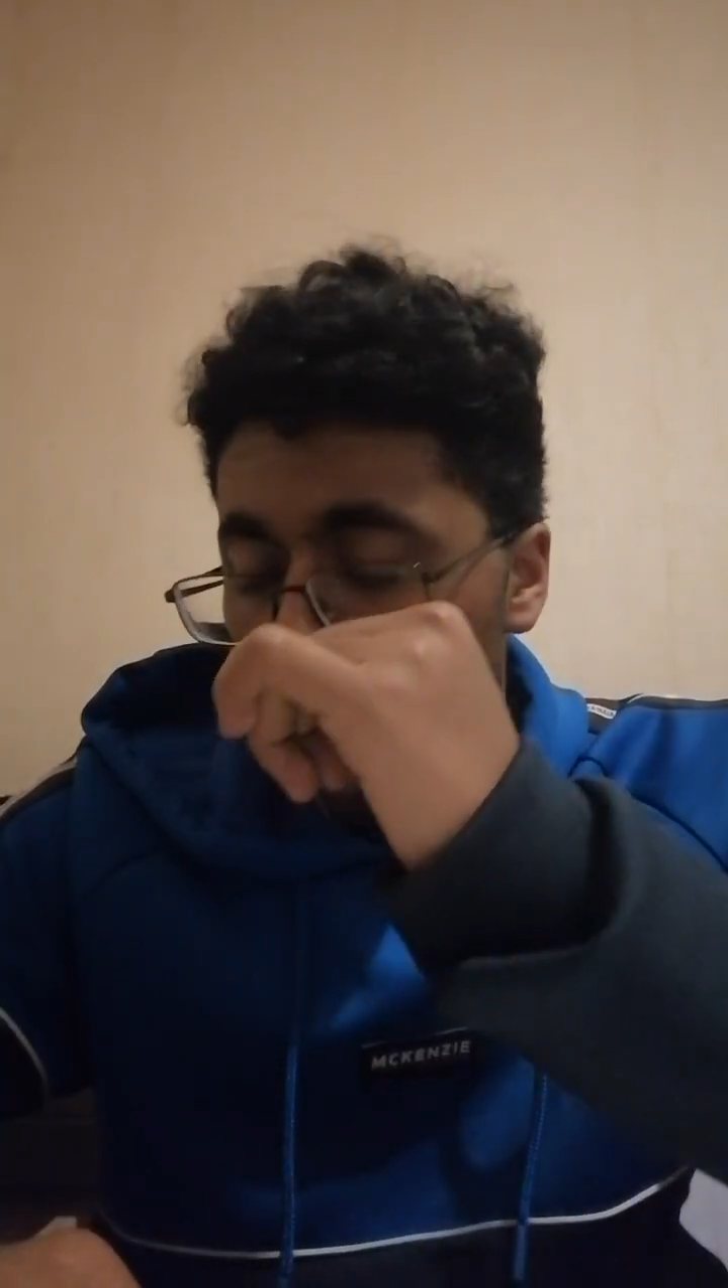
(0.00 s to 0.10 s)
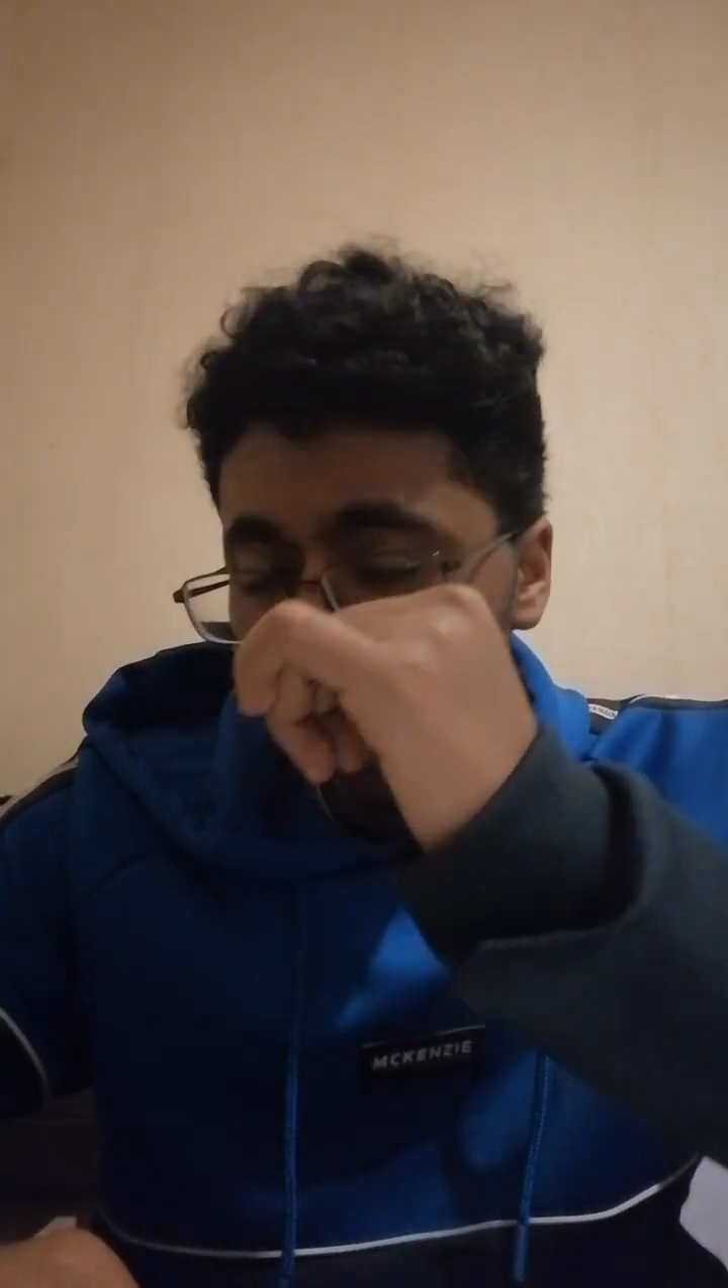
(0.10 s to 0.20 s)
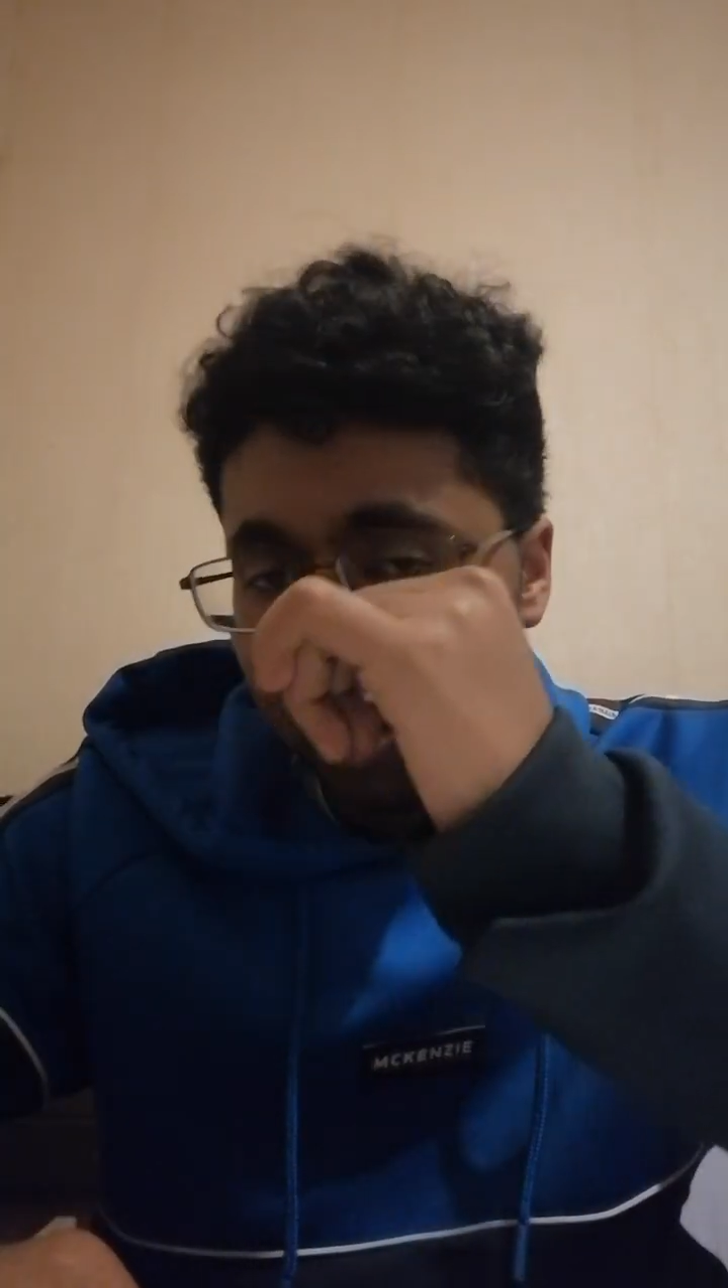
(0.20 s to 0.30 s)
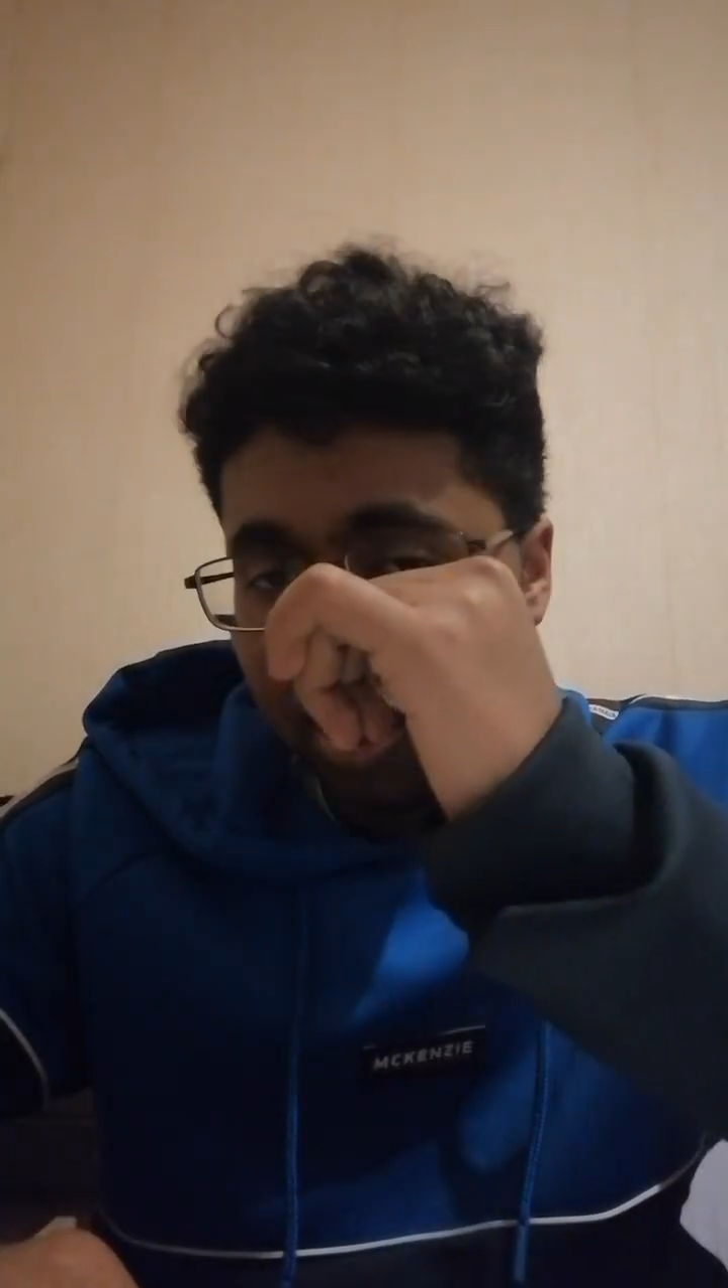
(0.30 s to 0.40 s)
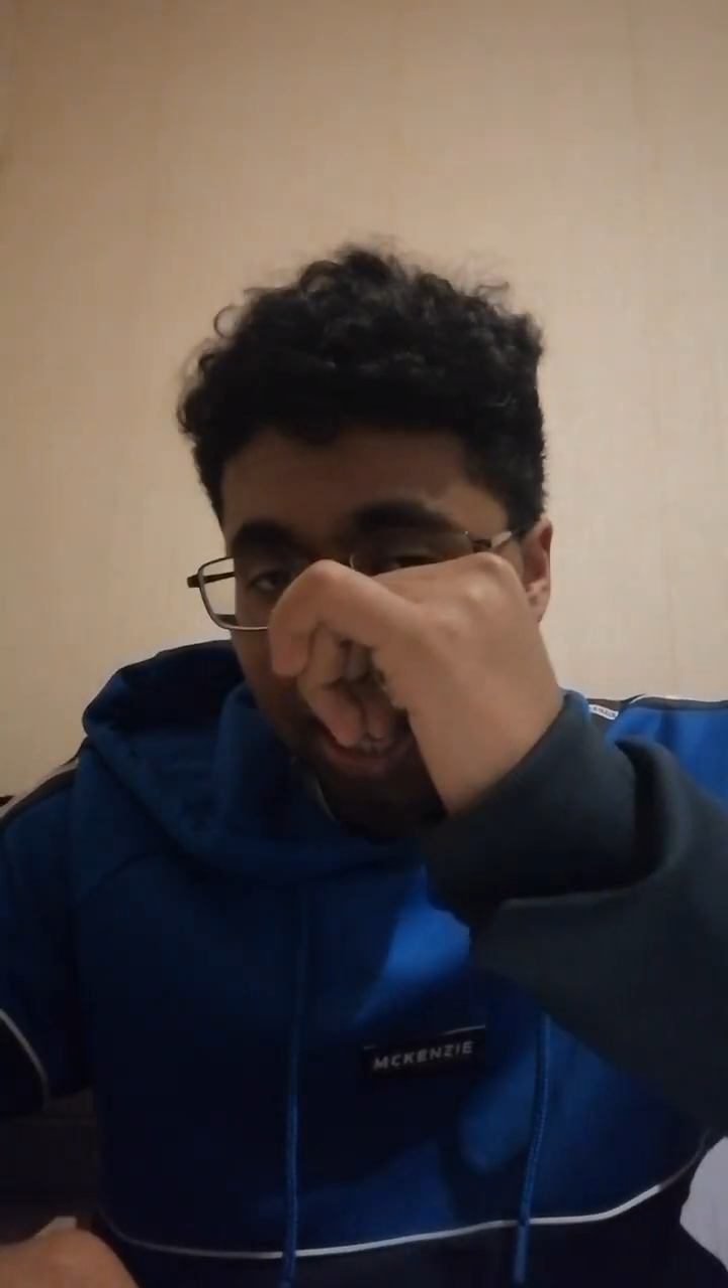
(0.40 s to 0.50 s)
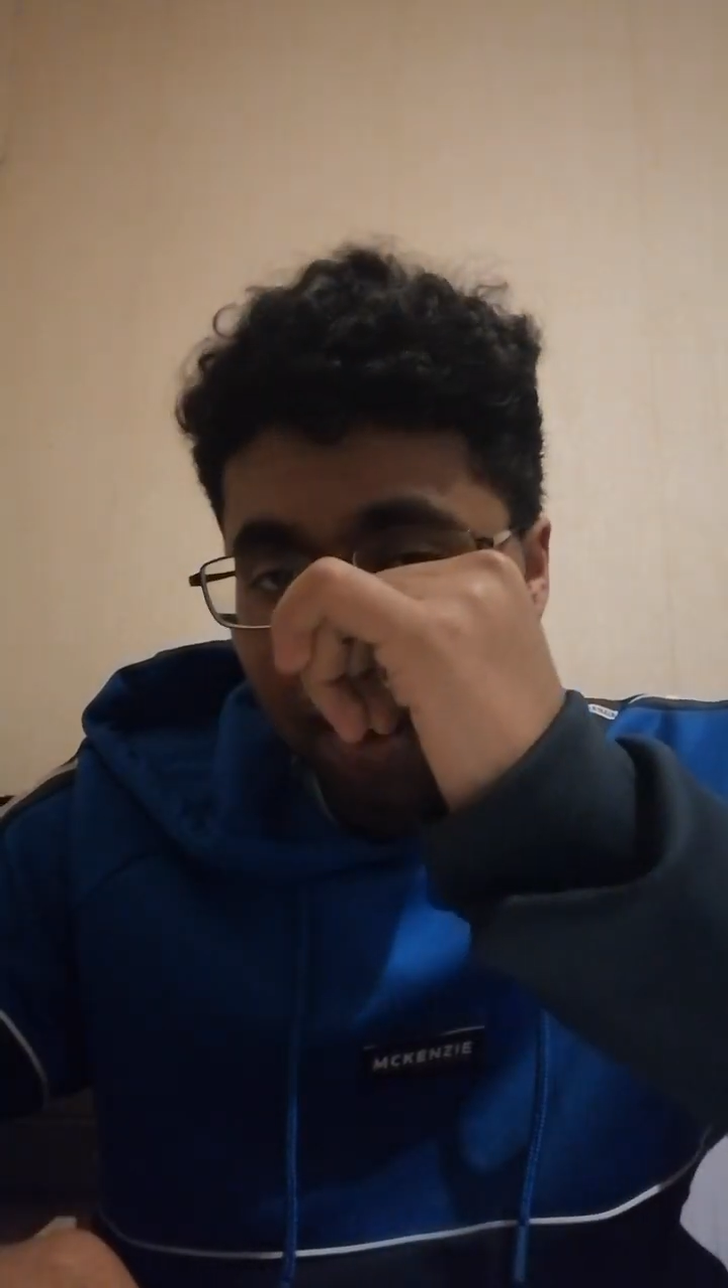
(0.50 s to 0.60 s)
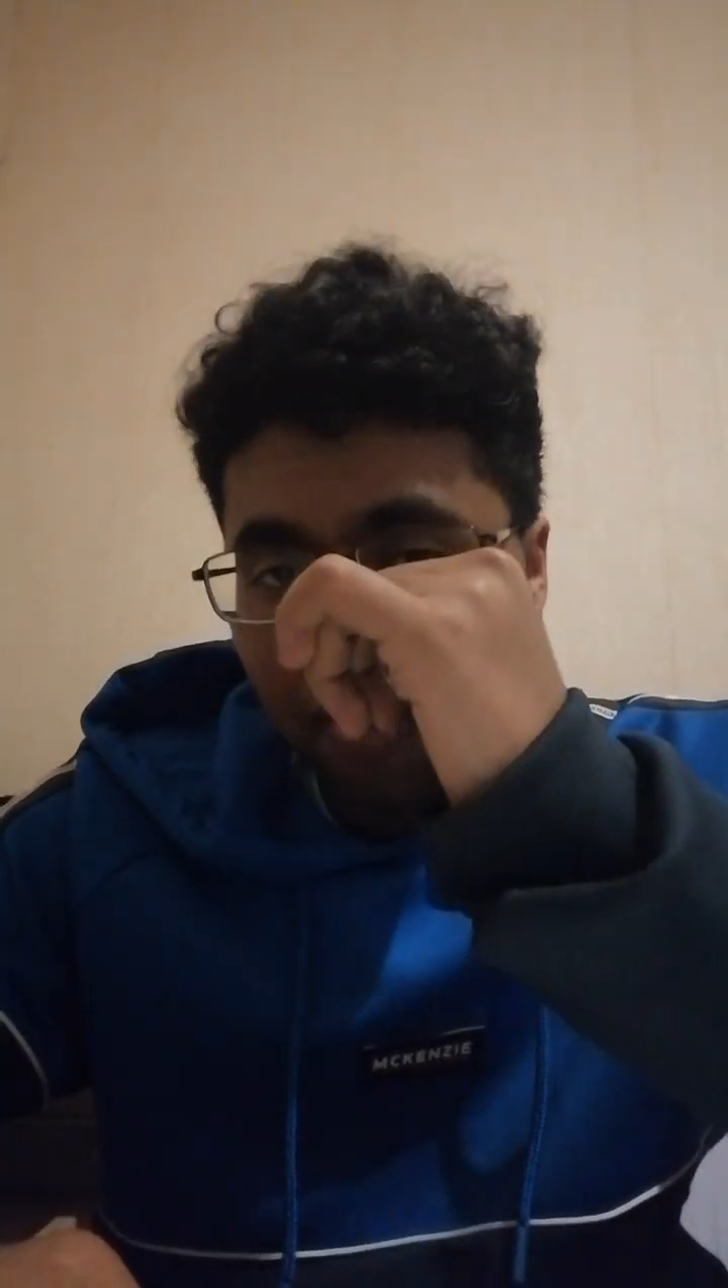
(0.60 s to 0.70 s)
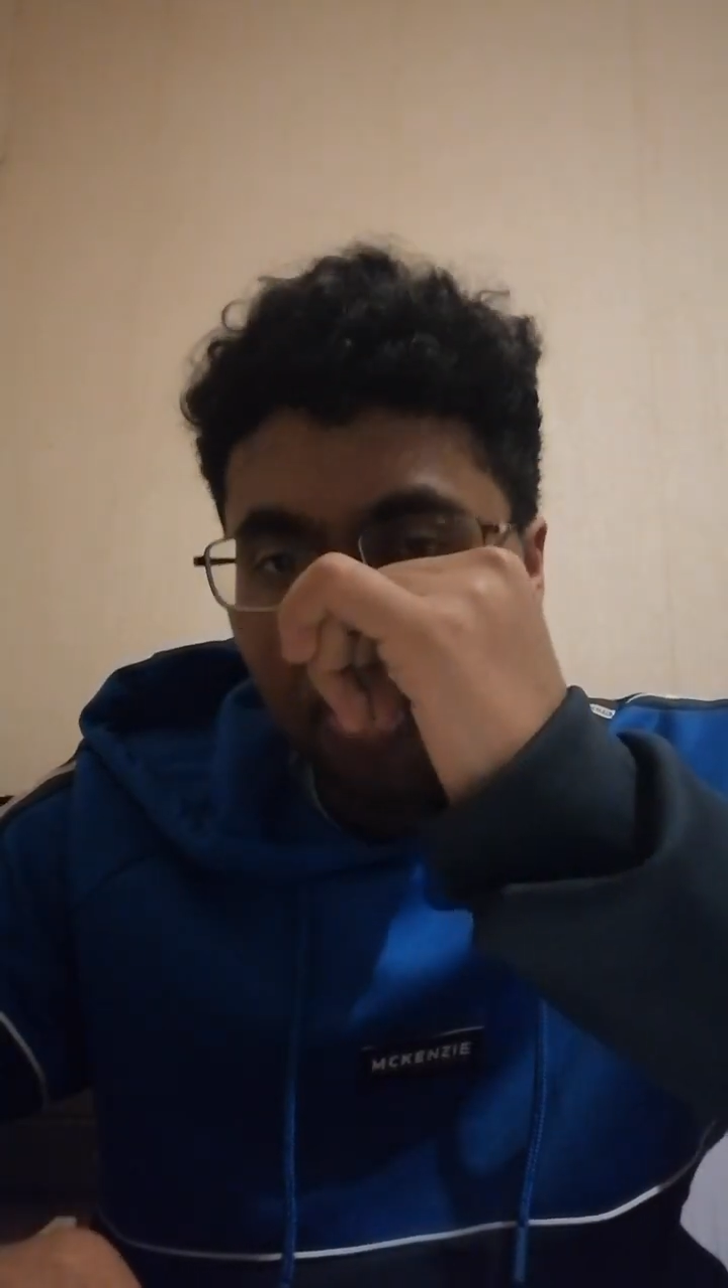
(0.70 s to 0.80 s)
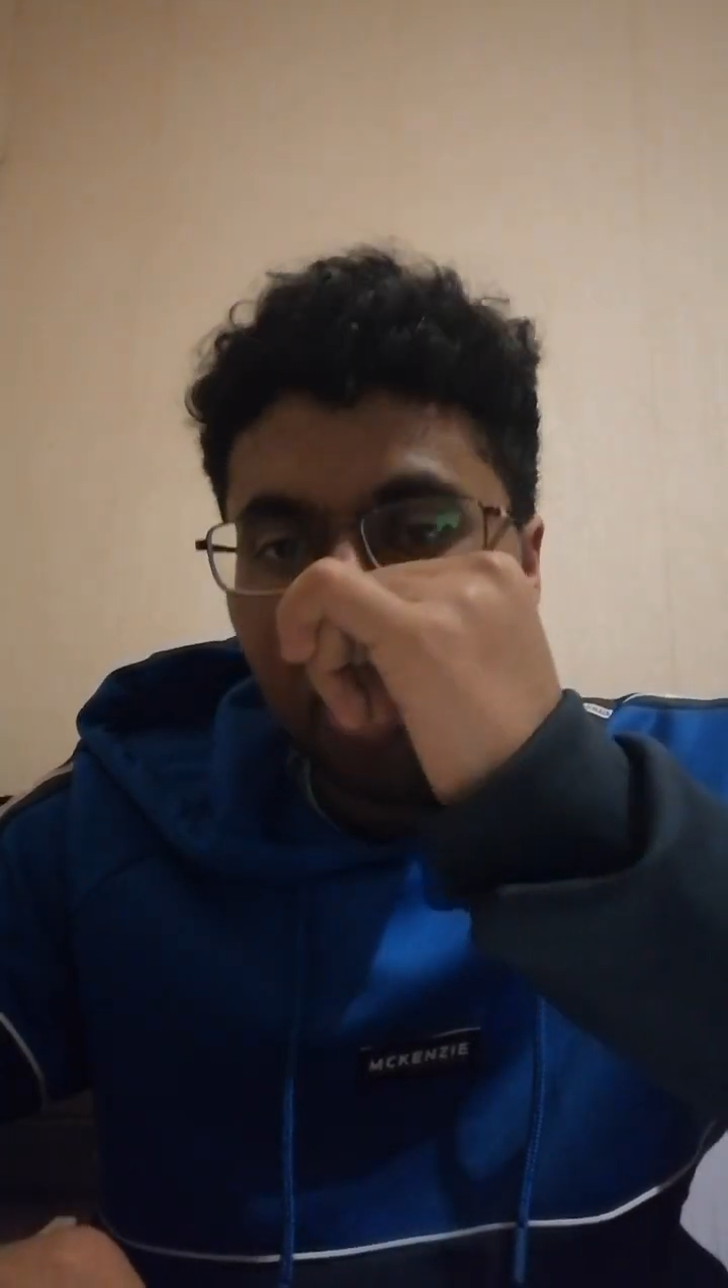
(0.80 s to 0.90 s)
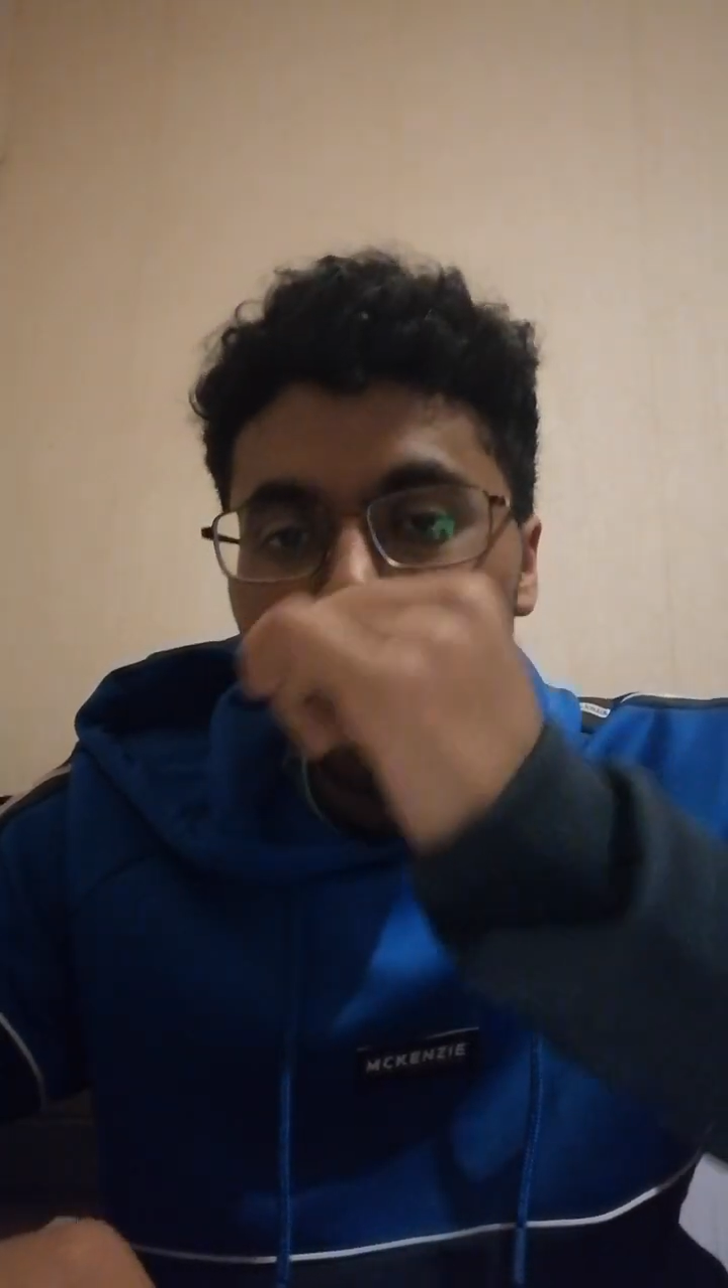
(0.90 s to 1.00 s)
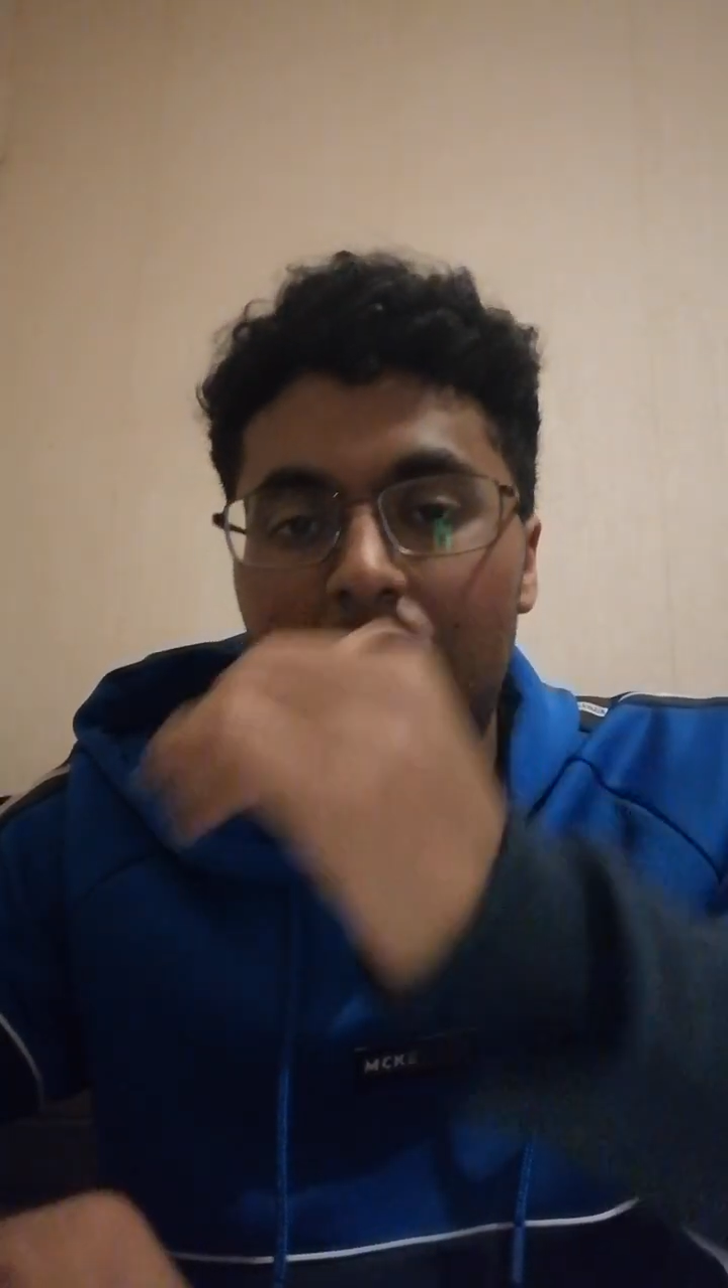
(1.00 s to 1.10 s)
I'll never